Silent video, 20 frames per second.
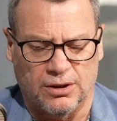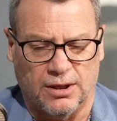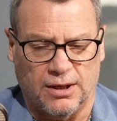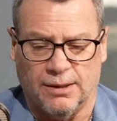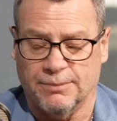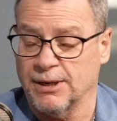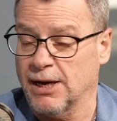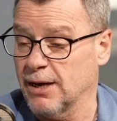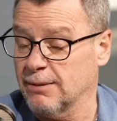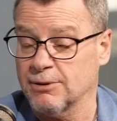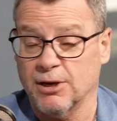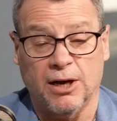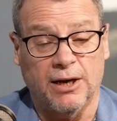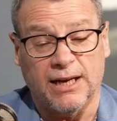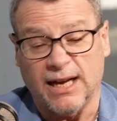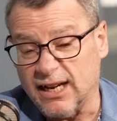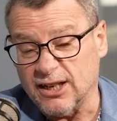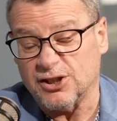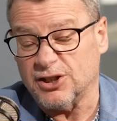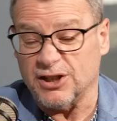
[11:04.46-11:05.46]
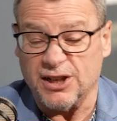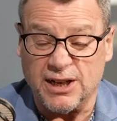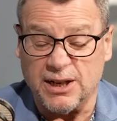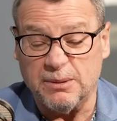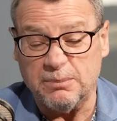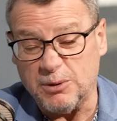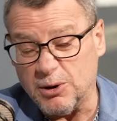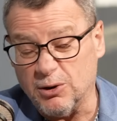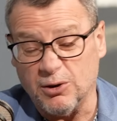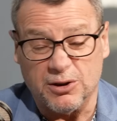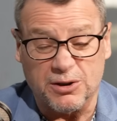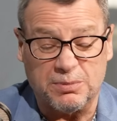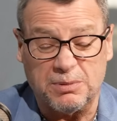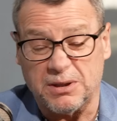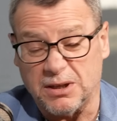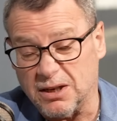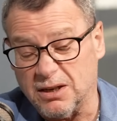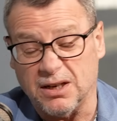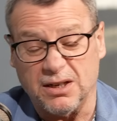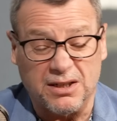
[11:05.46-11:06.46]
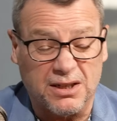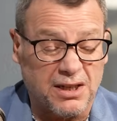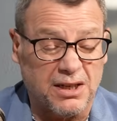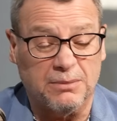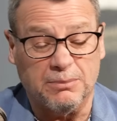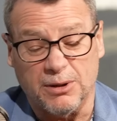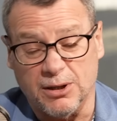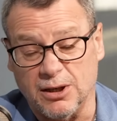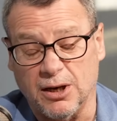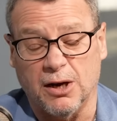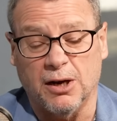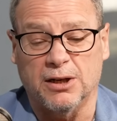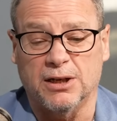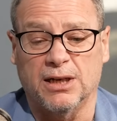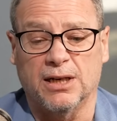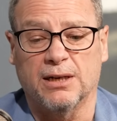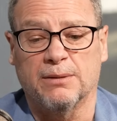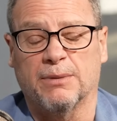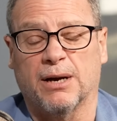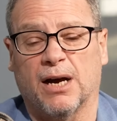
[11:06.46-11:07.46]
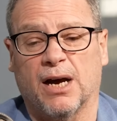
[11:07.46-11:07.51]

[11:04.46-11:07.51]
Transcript: I mean, I'm going out on a limb. You asked me to go on a limb, I'll go on a limb.